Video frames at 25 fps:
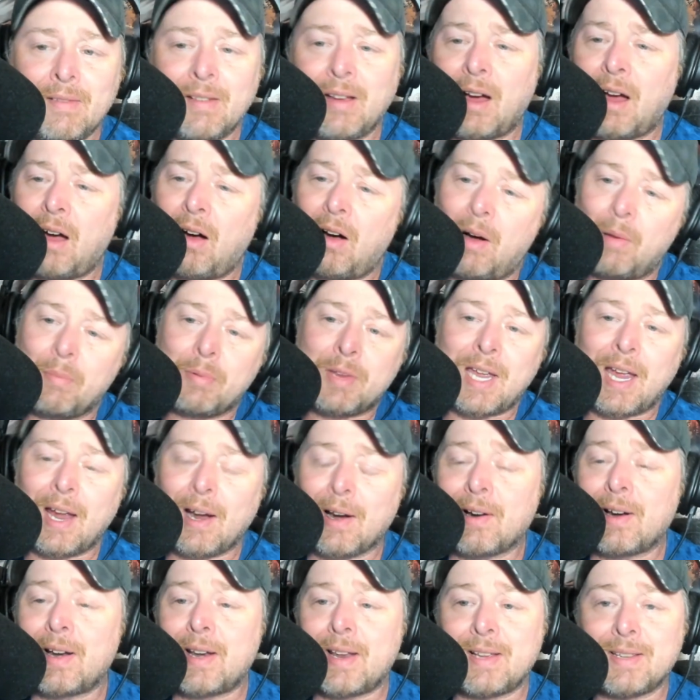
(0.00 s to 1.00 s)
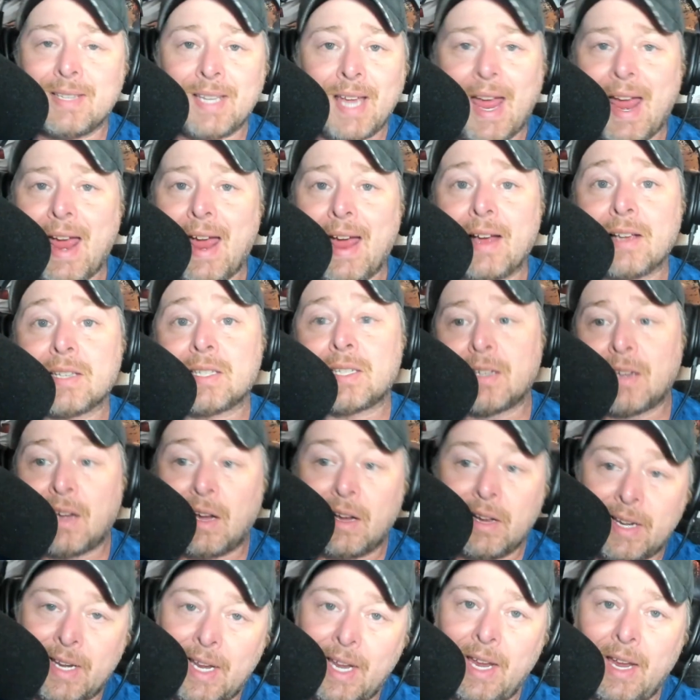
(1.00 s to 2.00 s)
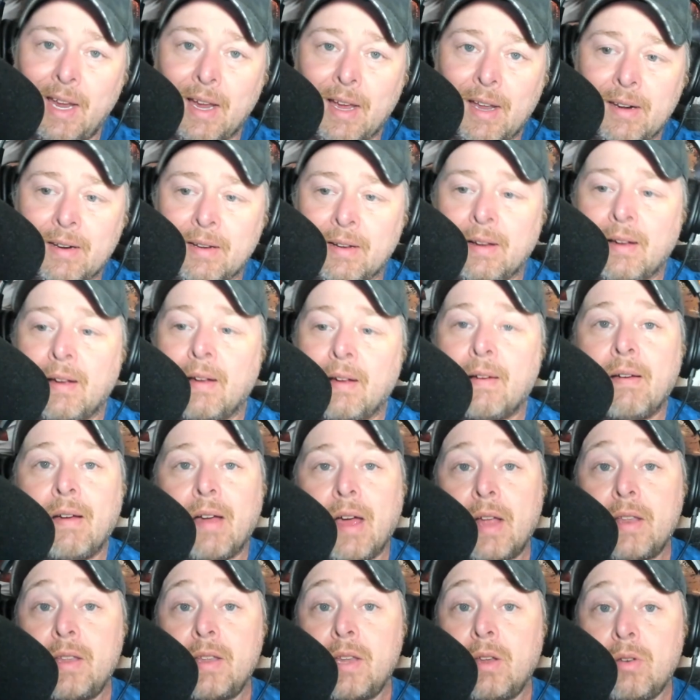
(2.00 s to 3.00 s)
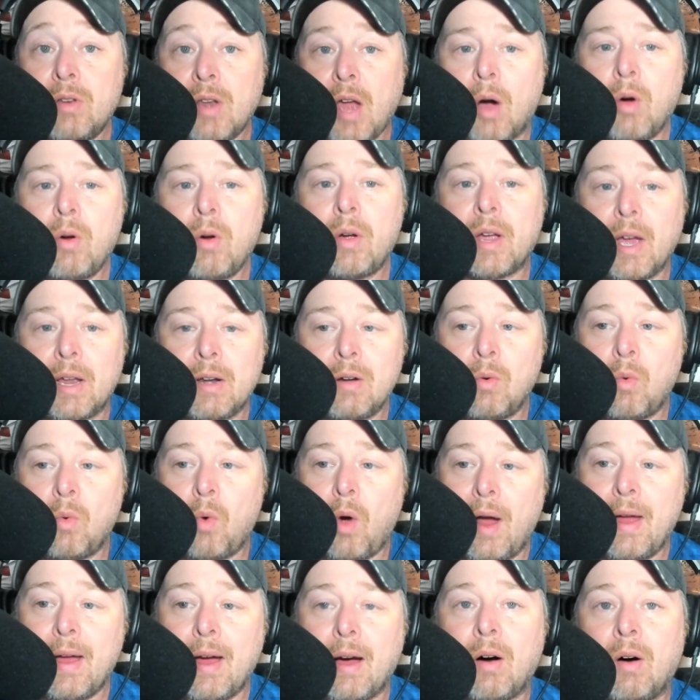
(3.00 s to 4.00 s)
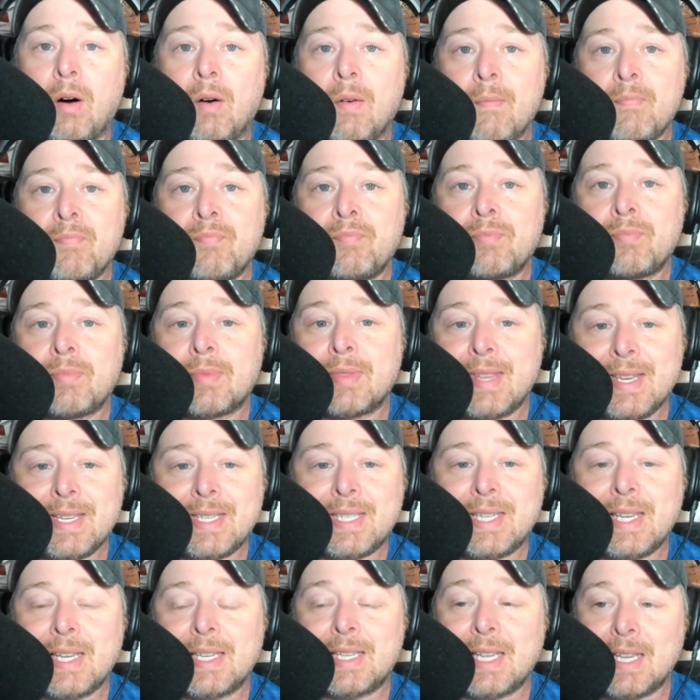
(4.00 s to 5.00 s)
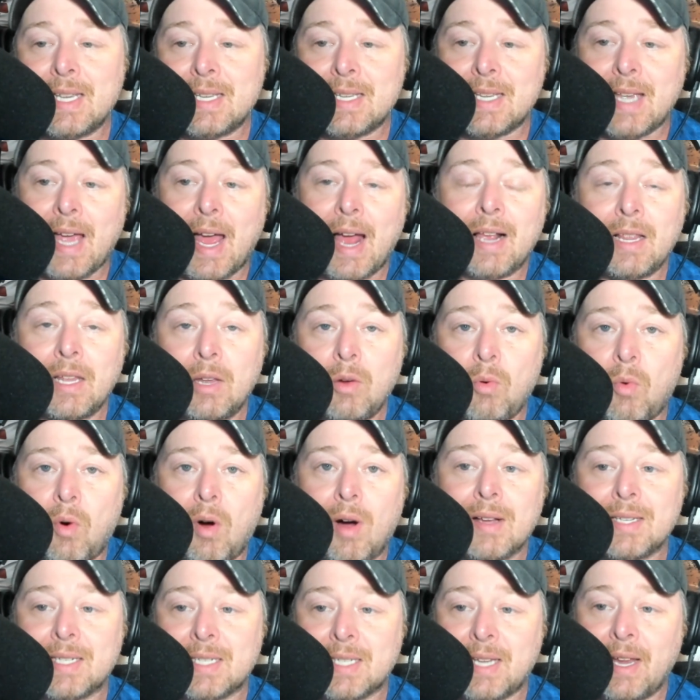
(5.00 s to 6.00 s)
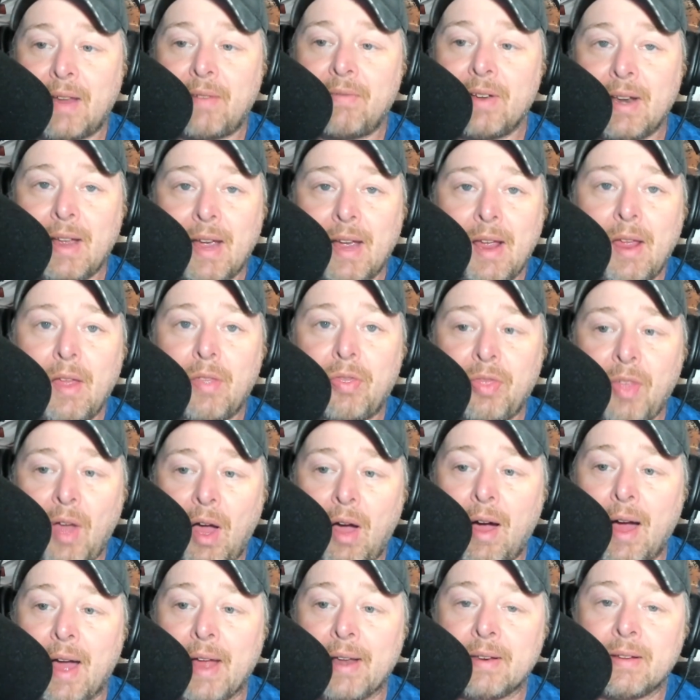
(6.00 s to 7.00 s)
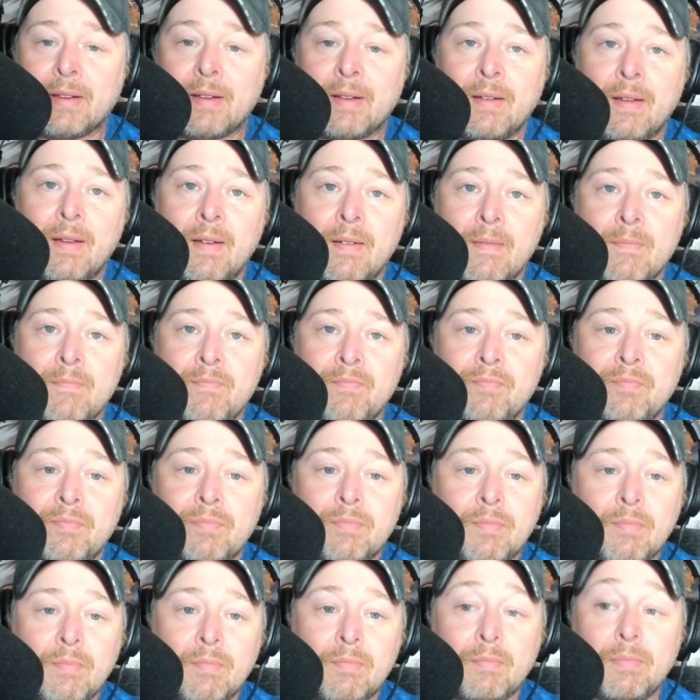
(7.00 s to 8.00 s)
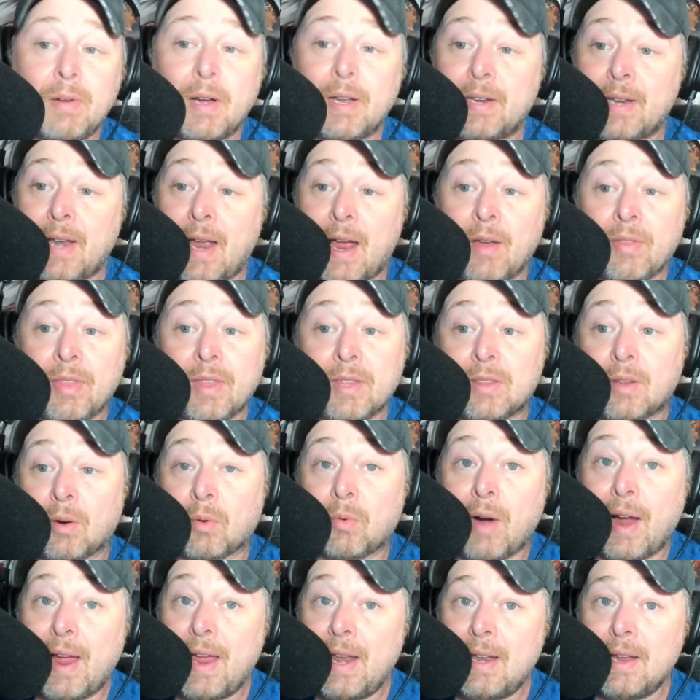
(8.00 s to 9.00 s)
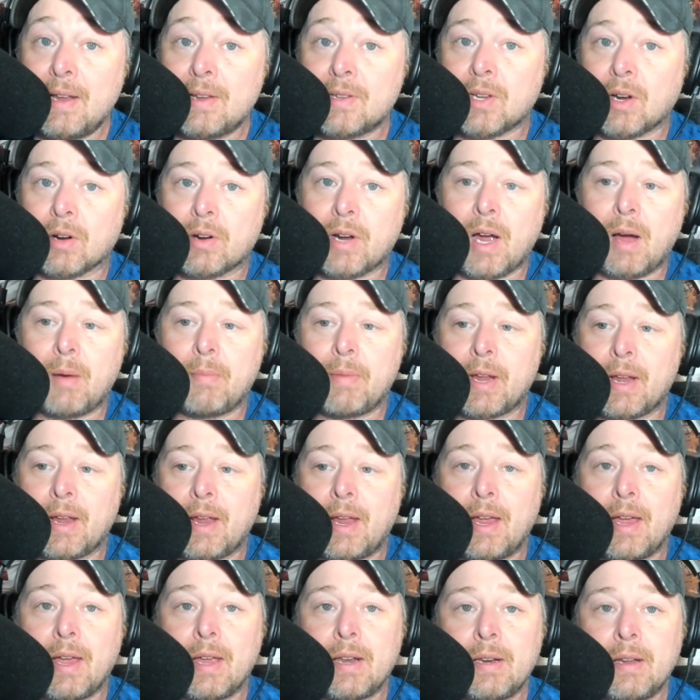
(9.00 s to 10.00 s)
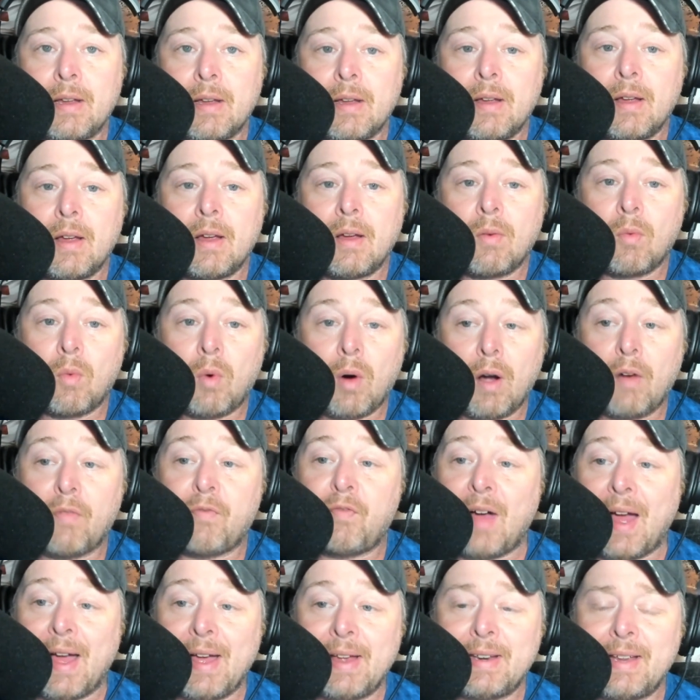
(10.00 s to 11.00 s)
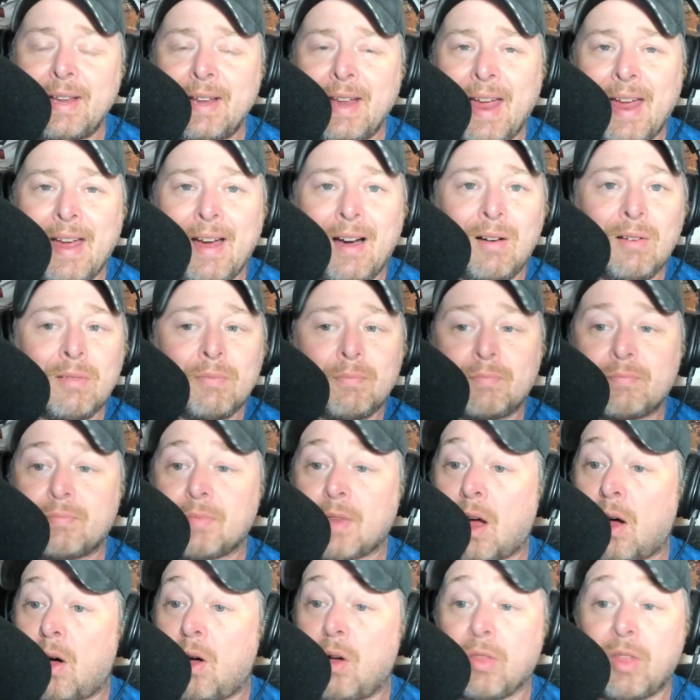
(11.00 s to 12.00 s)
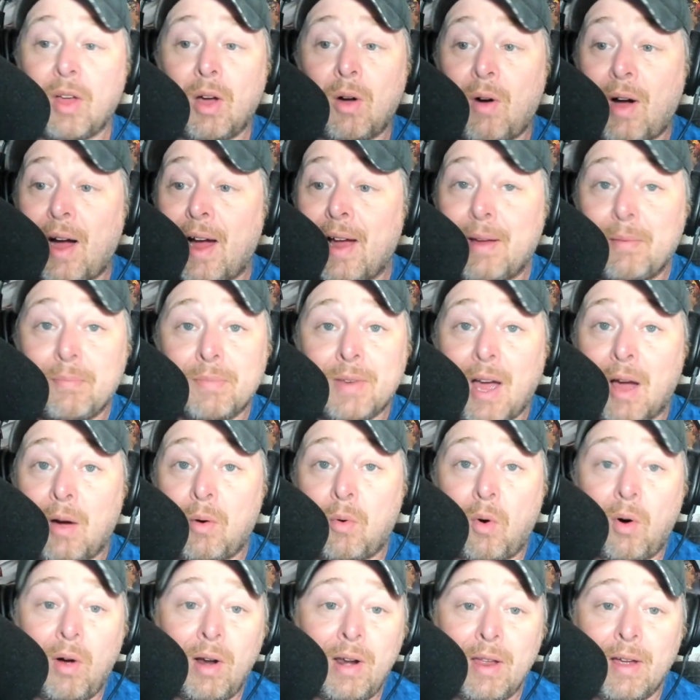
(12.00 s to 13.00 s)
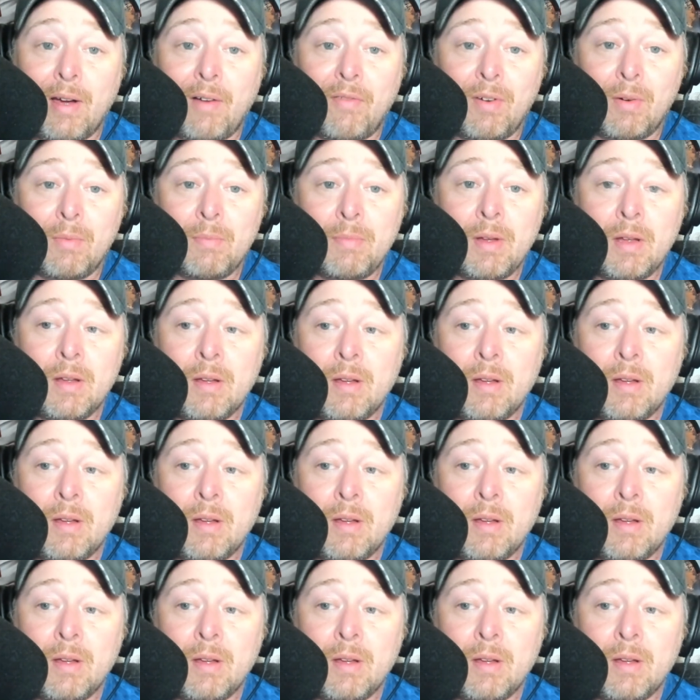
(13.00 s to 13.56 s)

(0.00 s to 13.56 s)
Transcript: Oh, I'm carrying his ass again. And you know good and well, this is exactly what Stephen A. thought. But now that the ratings are coming in, we're finding out, although I am not one of them,